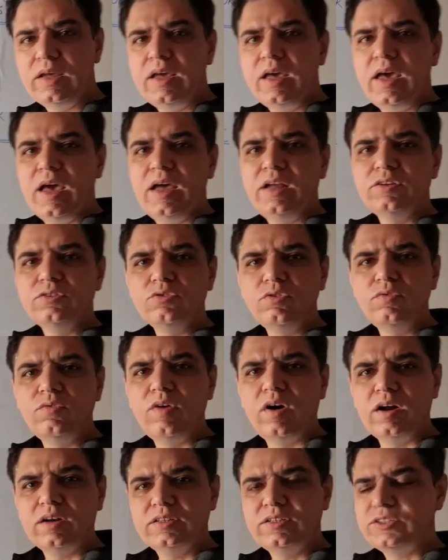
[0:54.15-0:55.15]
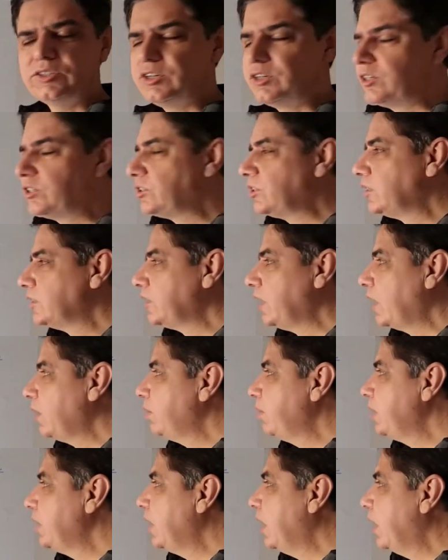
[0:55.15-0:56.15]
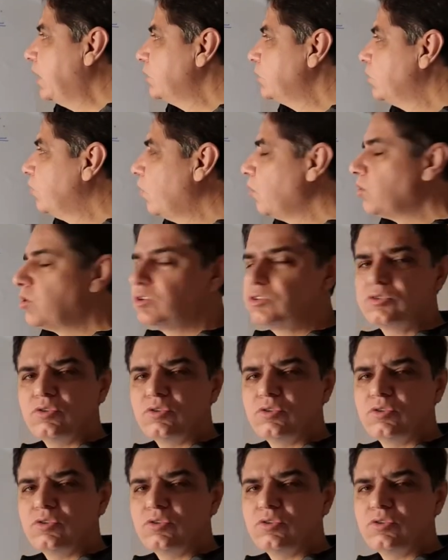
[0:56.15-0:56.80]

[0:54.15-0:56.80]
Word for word: And so far, the traditional therapy has focused